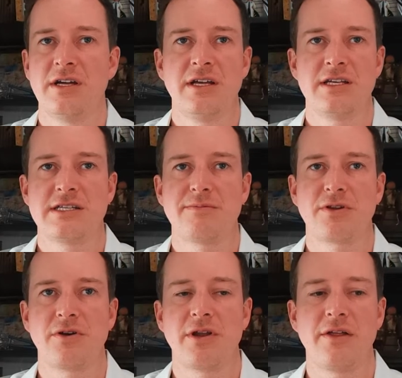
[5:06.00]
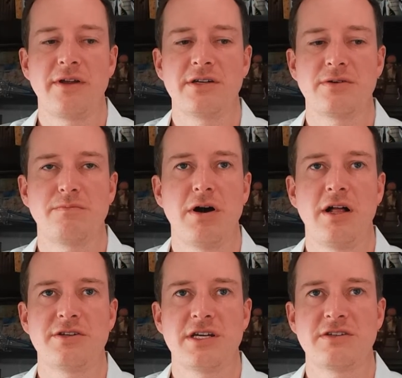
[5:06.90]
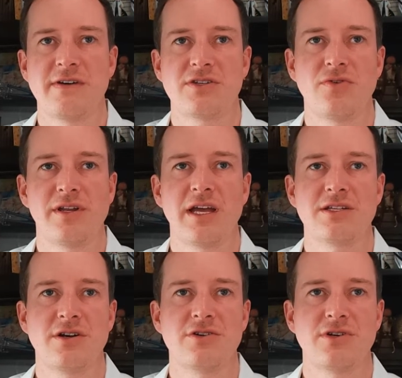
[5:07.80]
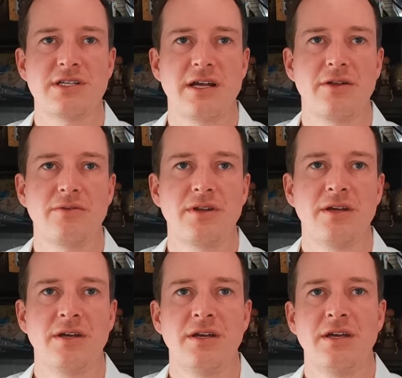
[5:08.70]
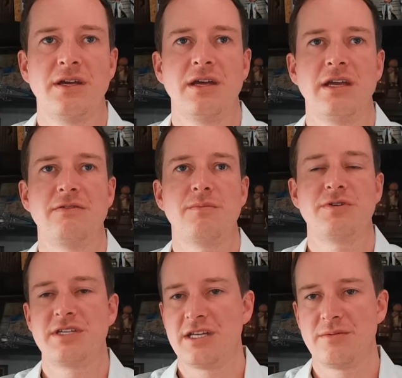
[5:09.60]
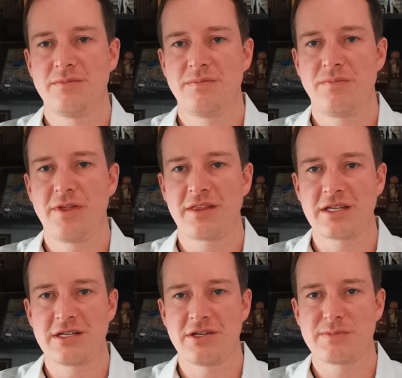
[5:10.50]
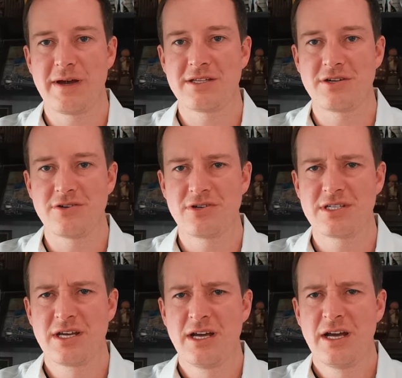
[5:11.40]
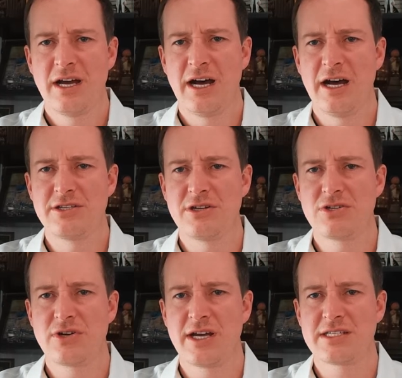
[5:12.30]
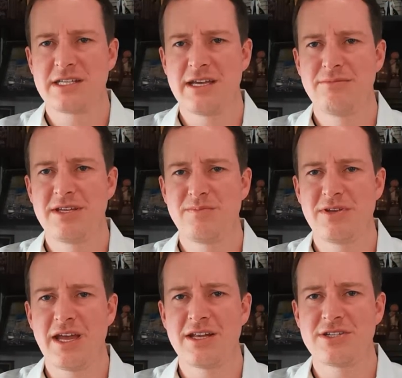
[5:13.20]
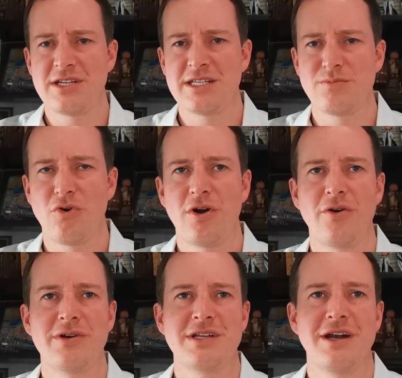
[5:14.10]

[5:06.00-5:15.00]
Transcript: something going on there. So apologize if you've had 28 surgeries. I don't even pretend to think that's all spine surgeries. Uh, do you trust MD PhDs more or is it